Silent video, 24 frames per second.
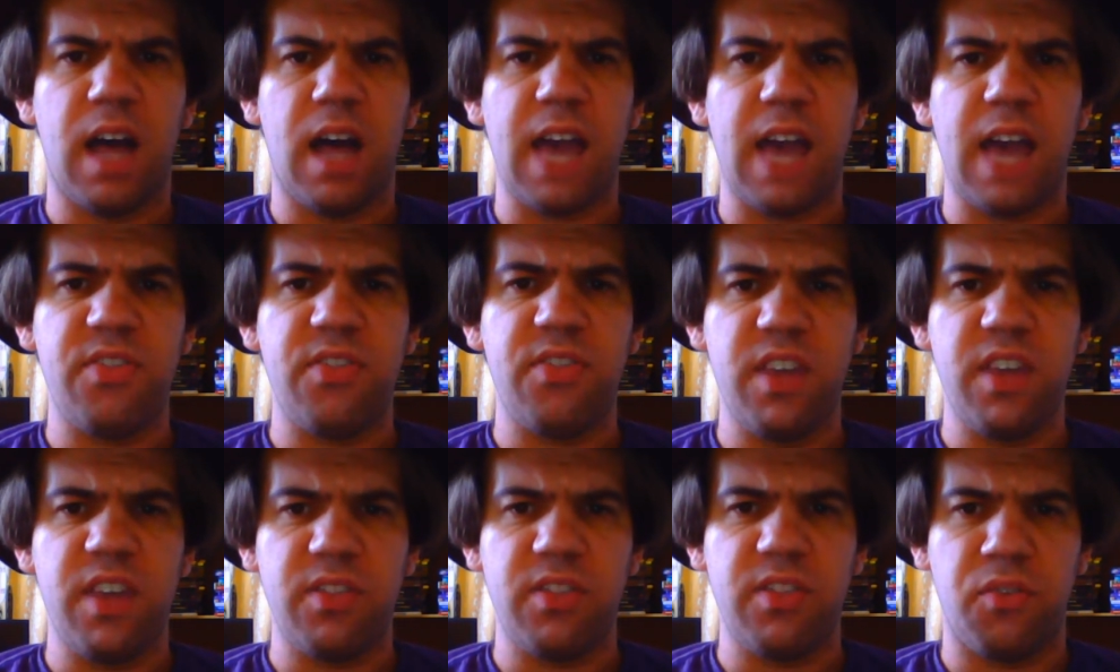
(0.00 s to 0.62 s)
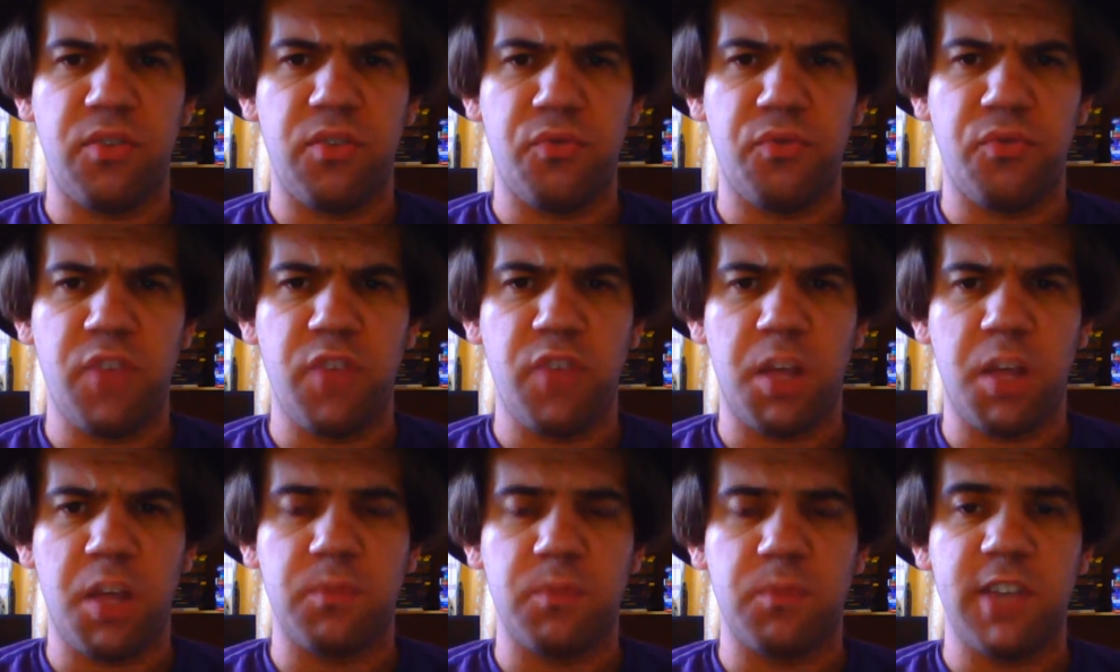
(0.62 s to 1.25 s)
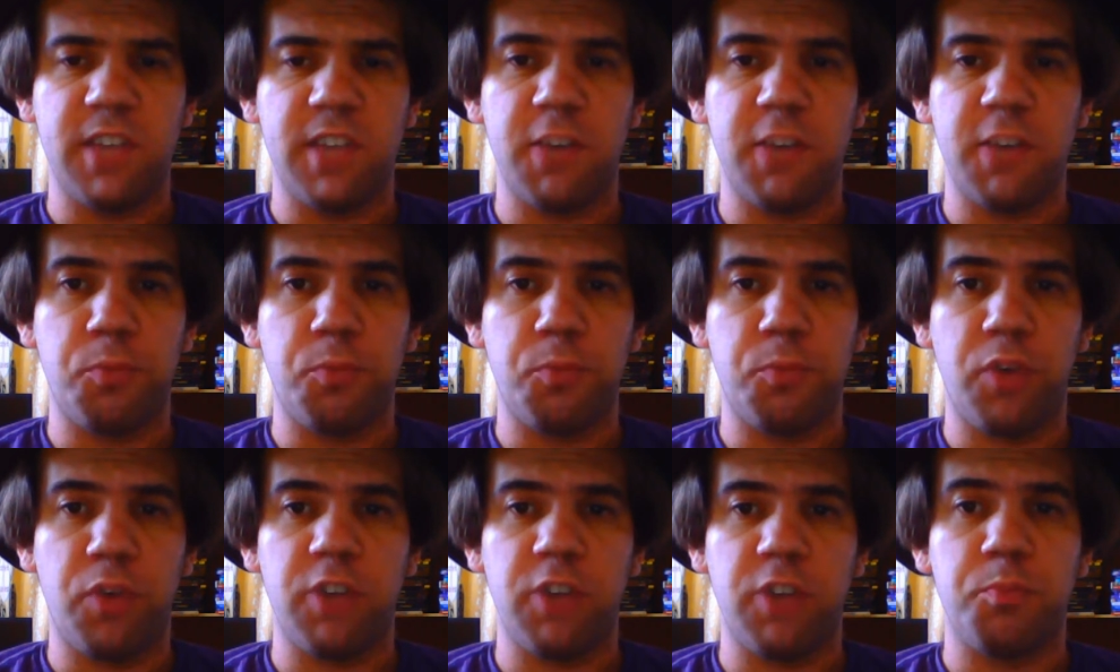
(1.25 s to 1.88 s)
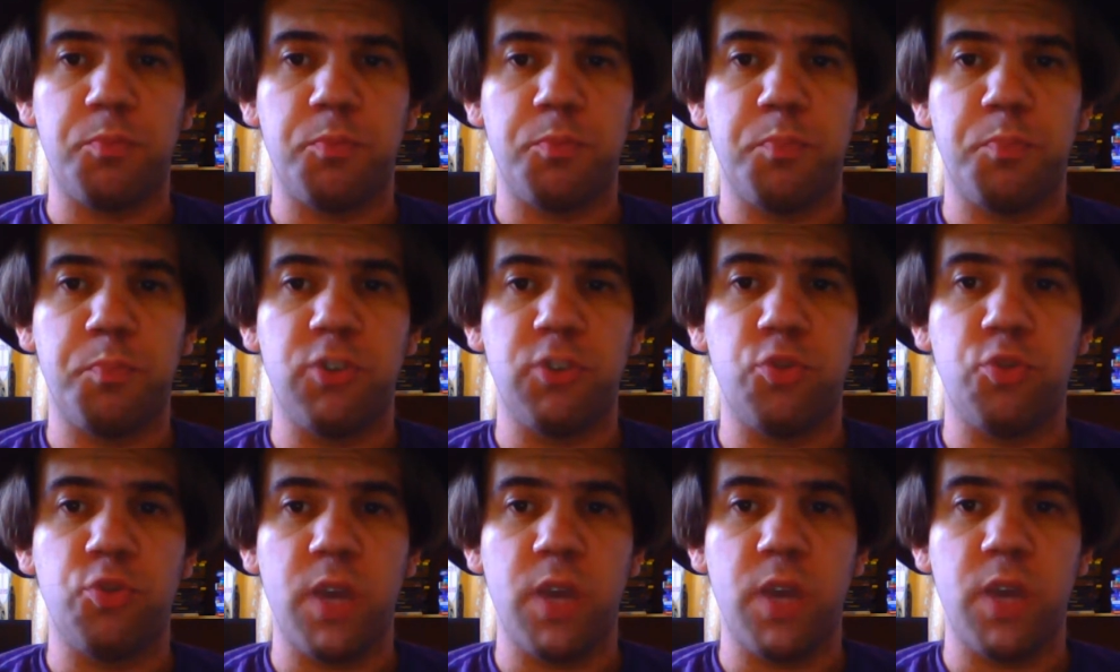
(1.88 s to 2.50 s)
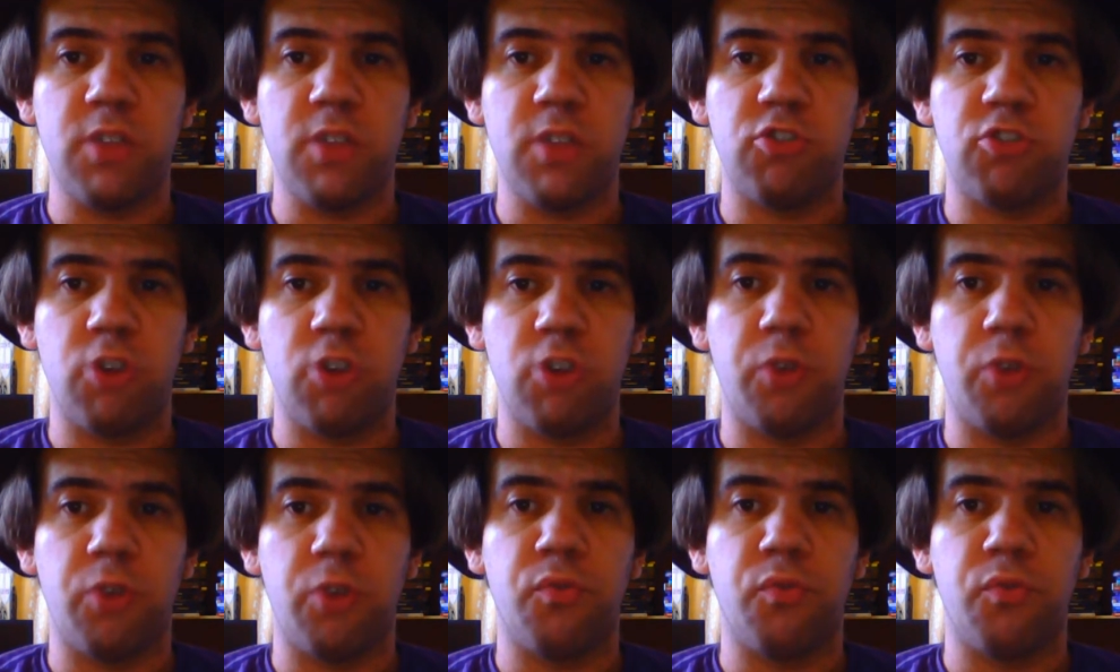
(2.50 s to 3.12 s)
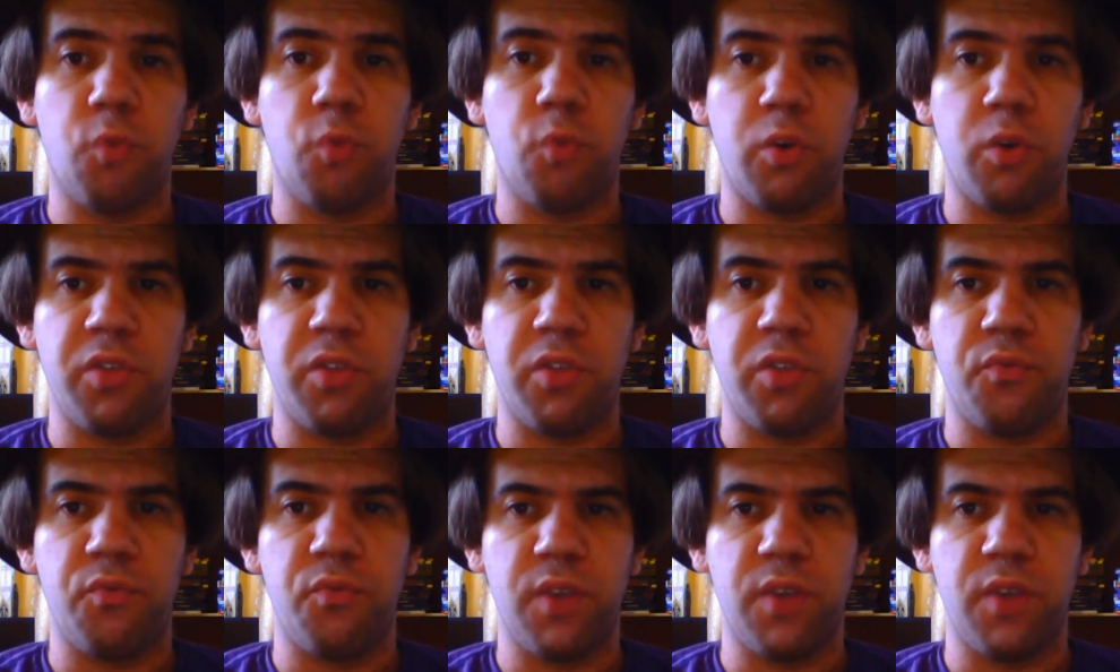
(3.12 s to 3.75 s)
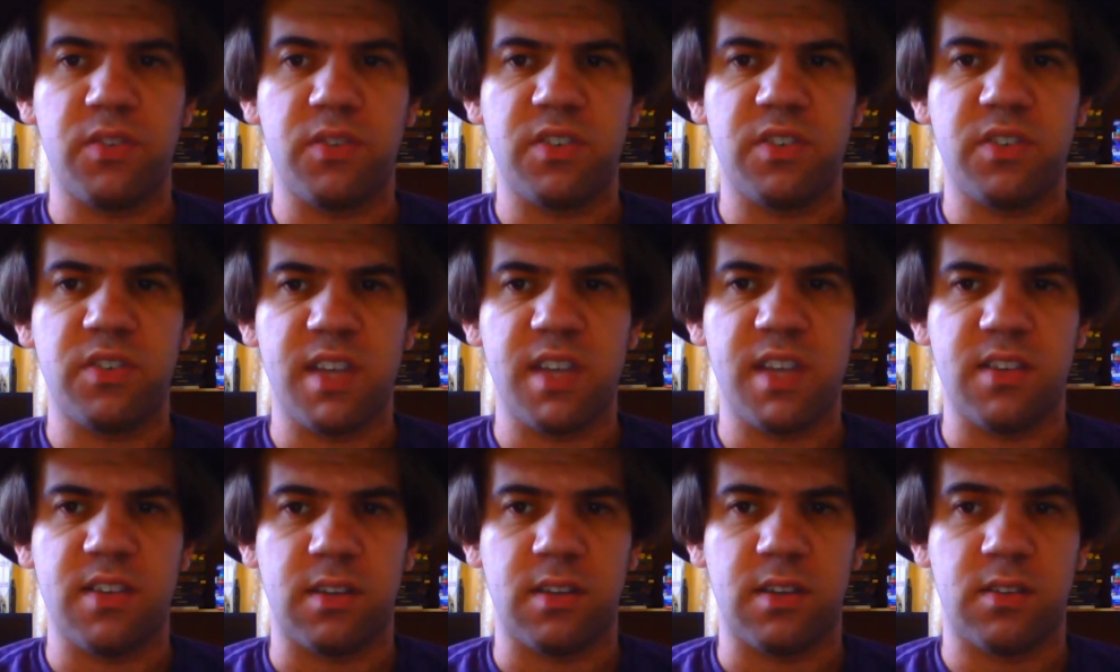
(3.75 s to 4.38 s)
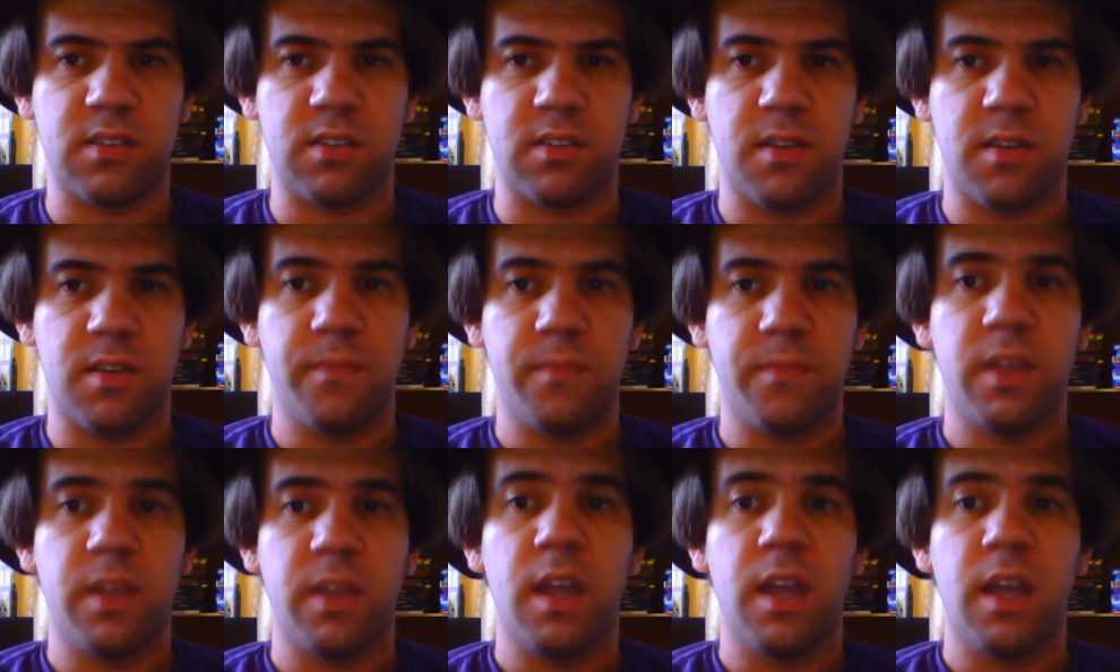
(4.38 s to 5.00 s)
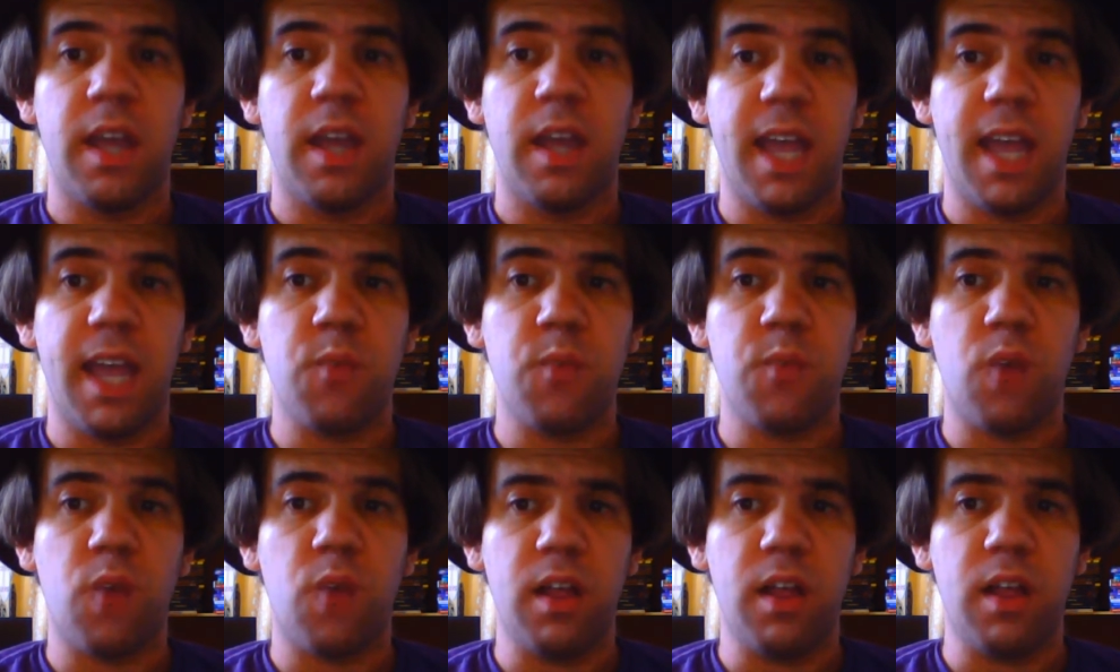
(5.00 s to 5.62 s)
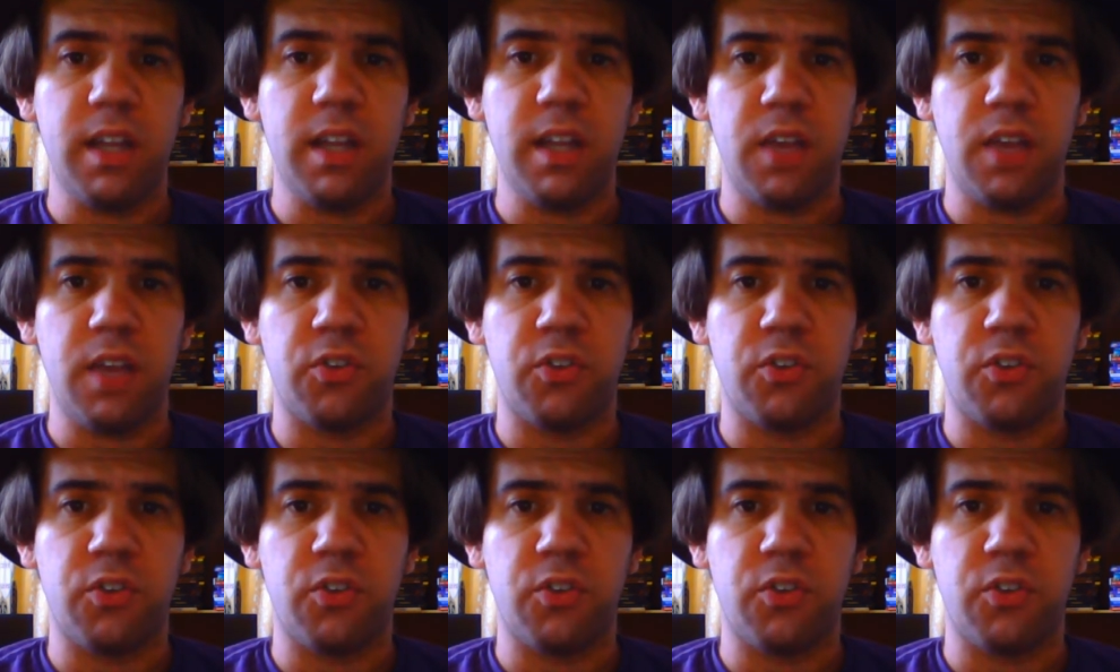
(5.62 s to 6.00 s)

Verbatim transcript: I think this film takes place between the show's fourth and fifth seasons, and while it is